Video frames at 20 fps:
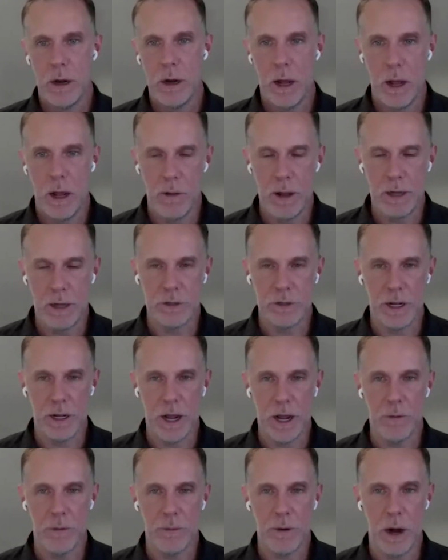electronic
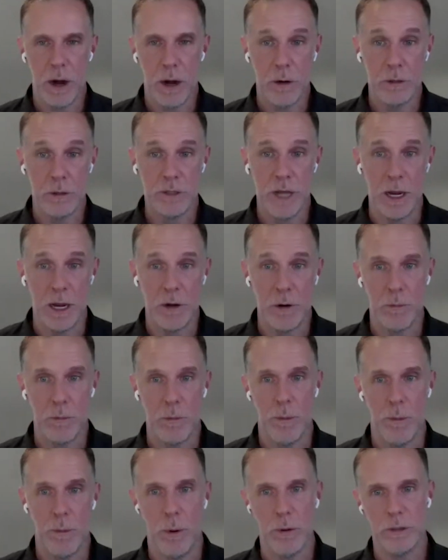health records that your
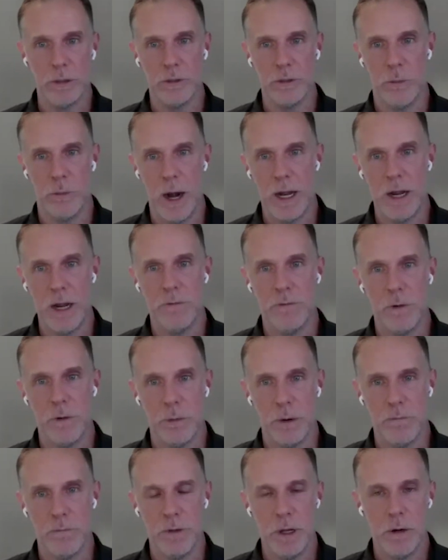report's ready for
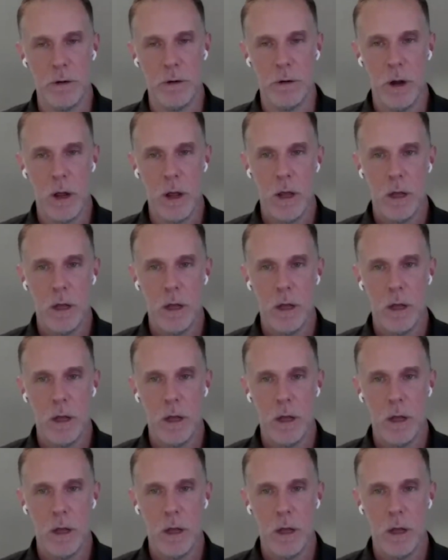review.